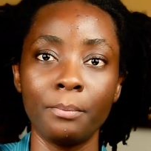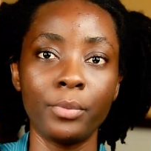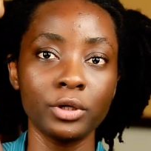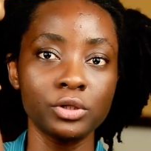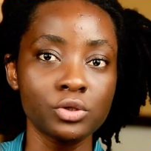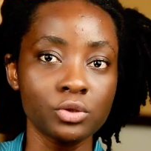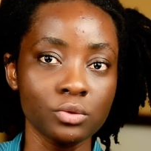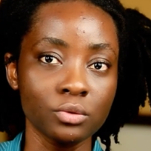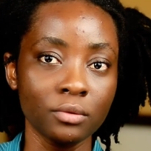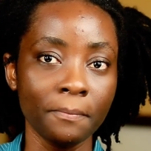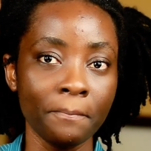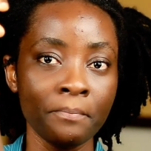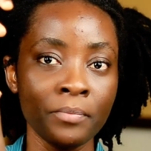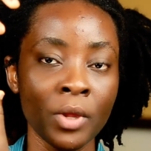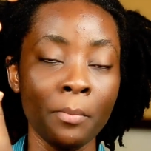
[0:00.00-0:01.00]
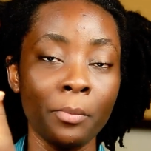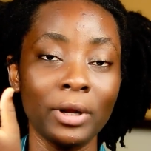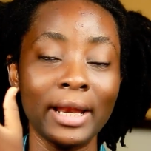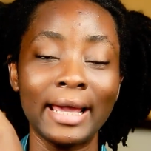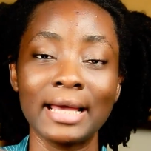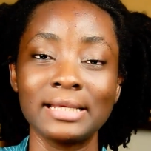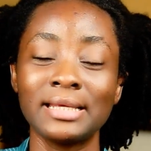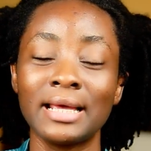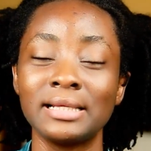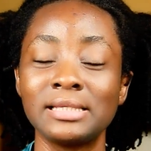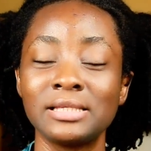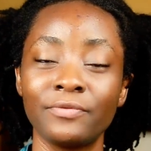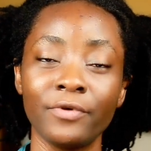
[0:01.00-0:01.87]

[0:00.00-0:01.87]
bottle, but like I said, it